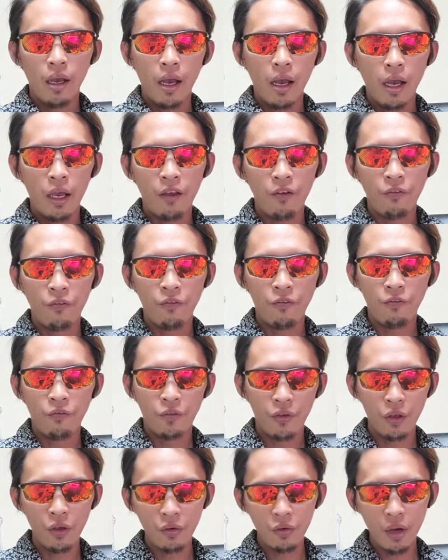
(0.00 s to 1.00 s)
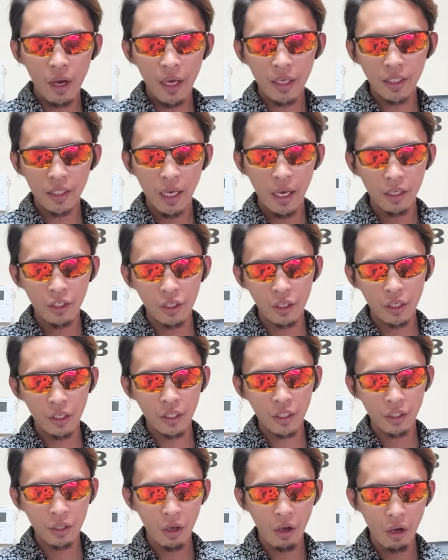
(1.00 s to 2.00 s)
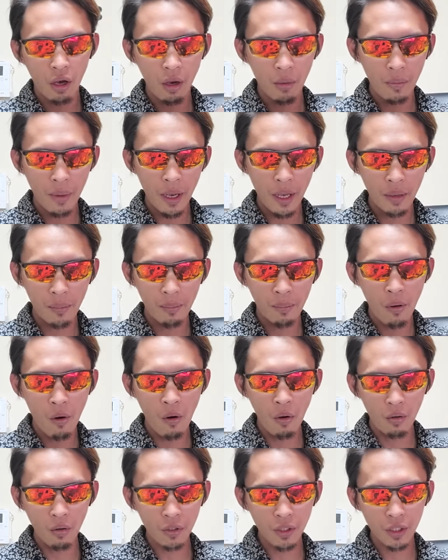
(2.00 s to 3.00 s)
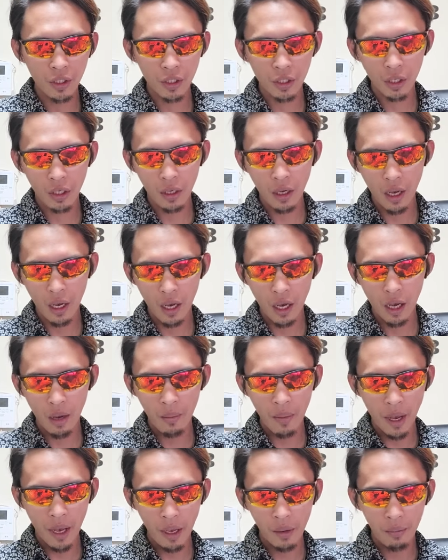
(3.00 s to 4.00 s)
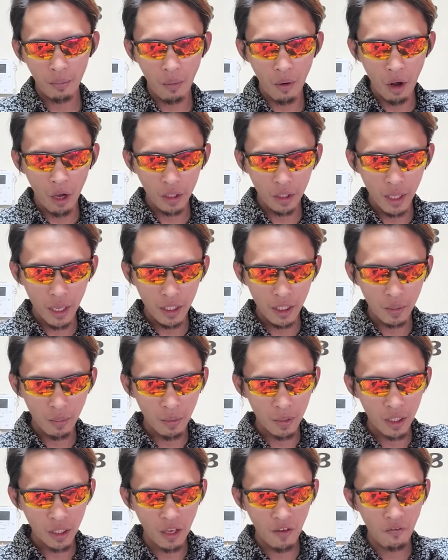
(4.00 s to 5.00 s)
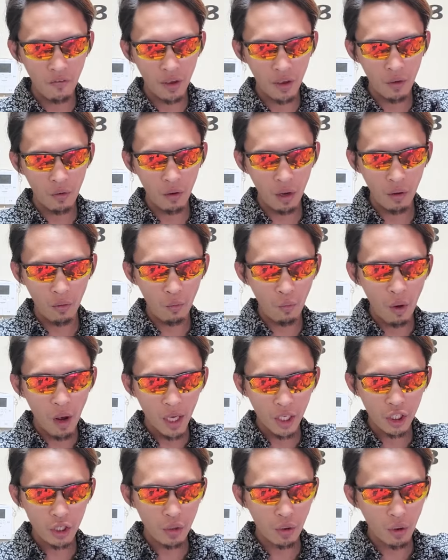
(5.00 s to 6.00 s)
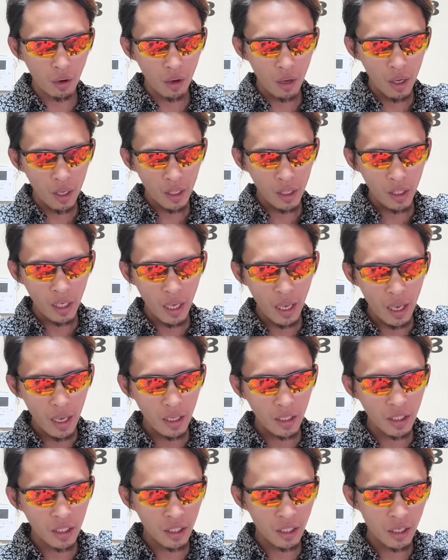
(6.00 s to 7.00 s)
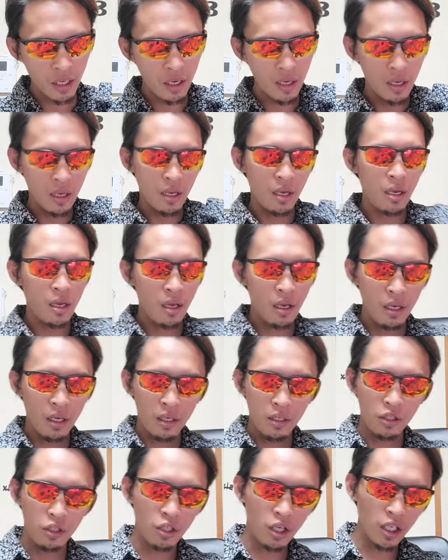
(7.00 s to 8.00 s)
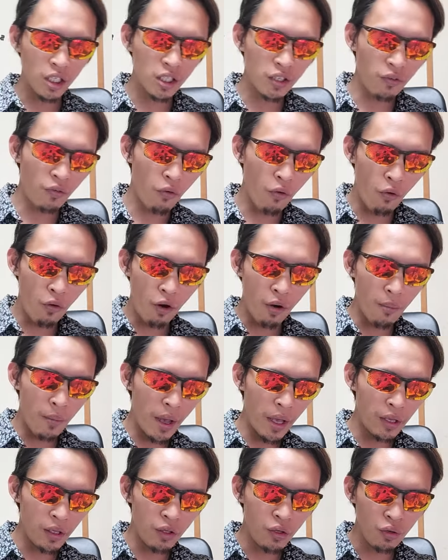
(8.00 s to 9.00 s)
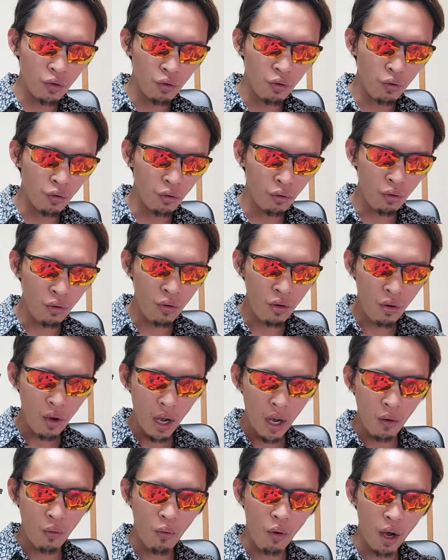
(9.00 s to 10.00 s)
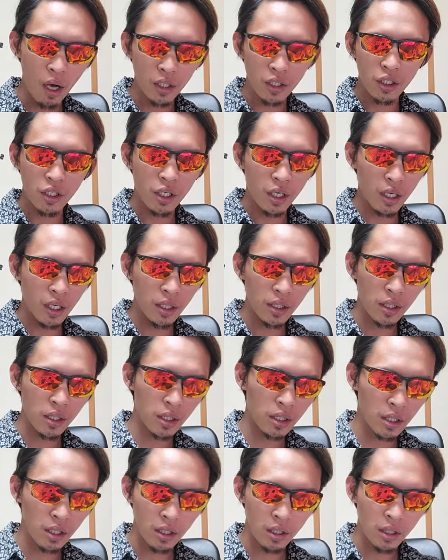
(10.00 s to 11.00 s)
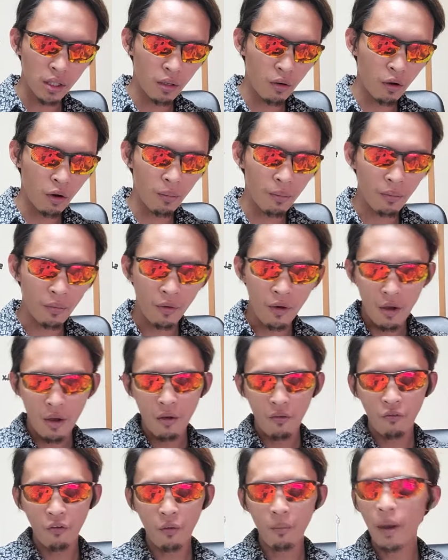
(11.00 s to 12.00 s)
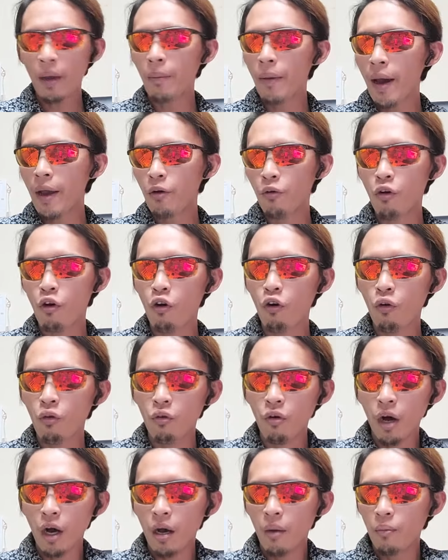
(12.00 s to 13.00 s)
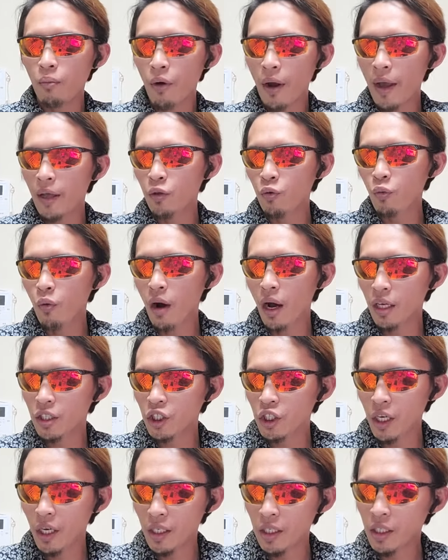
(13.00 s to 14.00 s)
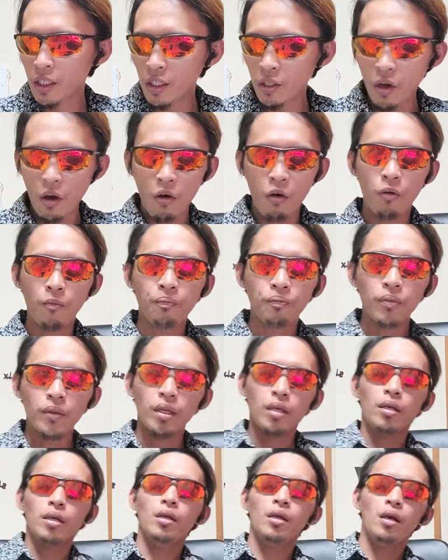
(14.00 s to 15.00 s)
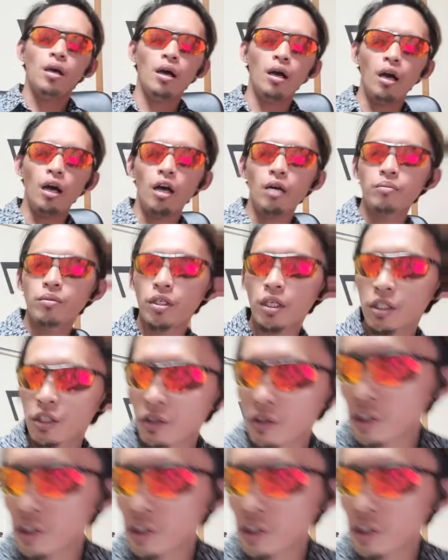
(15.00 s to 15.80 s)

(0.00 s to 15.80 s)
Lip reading: if you guys actually saw my post, I bought a specific watch case just for my new watches, or for my micro brand watches. So just to